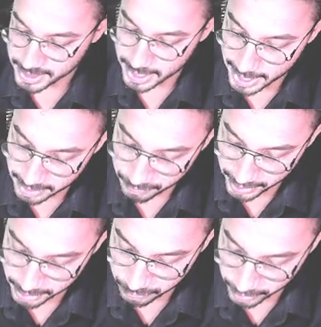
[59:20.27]
chart,
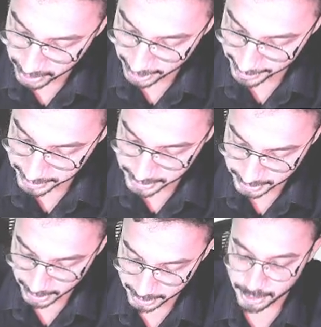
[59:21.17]
weight for height
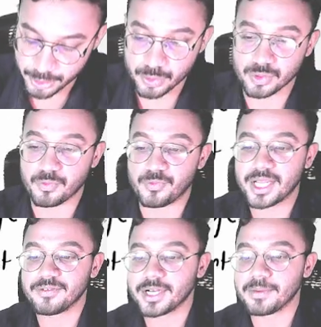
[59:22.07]
chart is used.
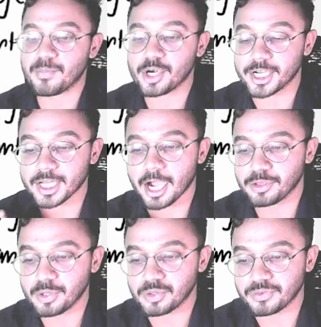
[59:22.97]
Very, very important.
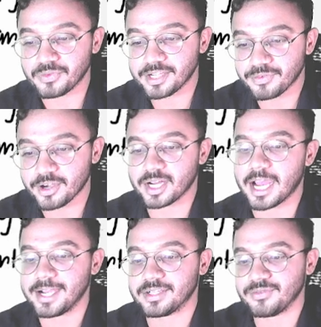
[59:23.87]
Acute, weight for
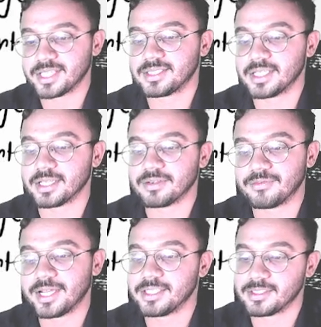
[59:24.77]
height, wasting,
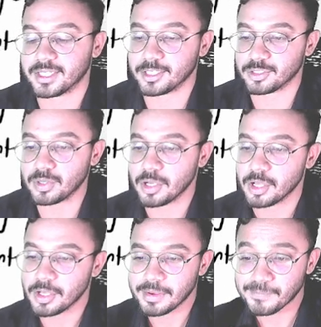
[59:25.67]
weight is decreased. No,
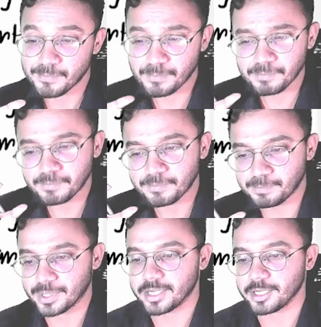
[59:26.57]

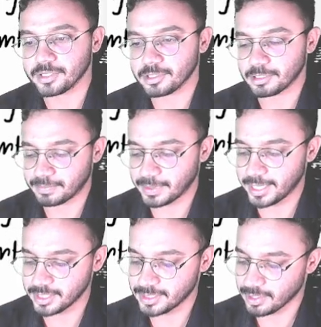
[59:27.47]
print it in your
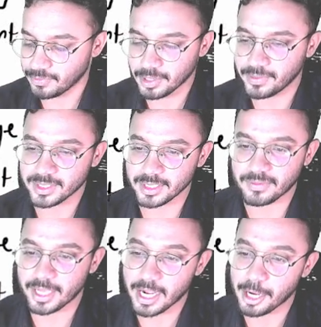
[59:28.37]
brain itself now itself,
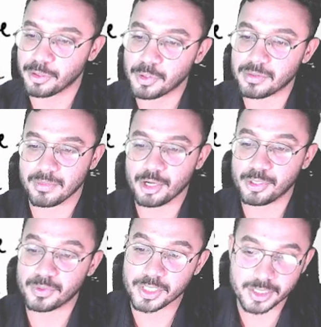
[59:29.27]
like acute
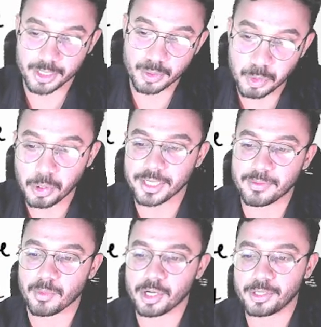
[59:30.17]
malnutrition, chronic
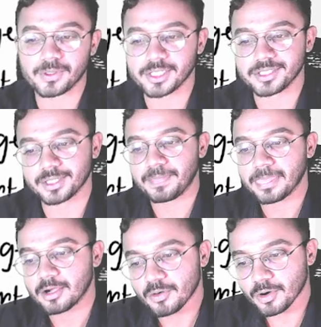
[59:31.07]
malnutrition.
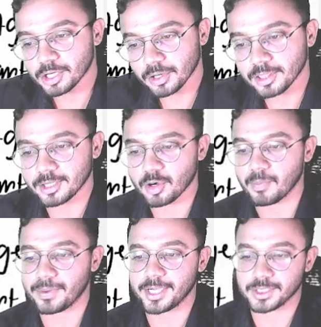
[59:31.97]
What are all the
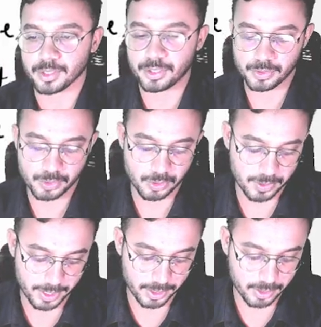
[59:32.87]
components are used
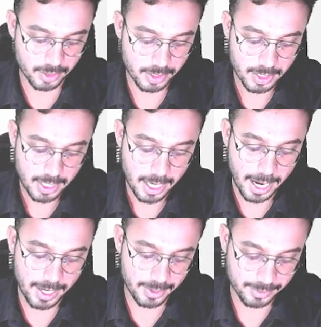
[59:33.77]
over here?
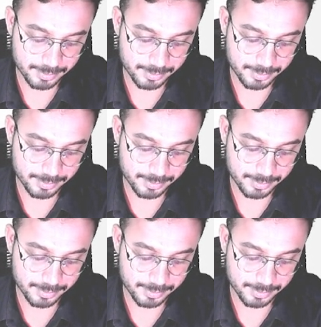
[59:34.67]
And